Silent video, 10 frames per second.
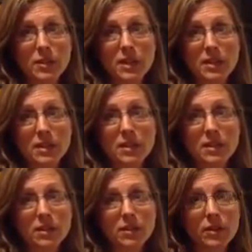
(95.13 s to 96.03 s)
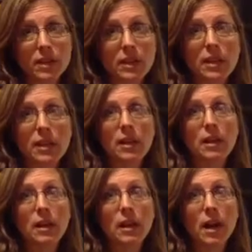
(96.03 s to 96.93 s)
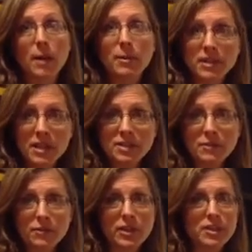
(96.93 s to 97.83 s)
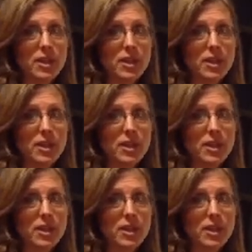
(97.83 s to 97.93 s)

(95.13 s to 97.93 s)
we need to consider the hybridization for each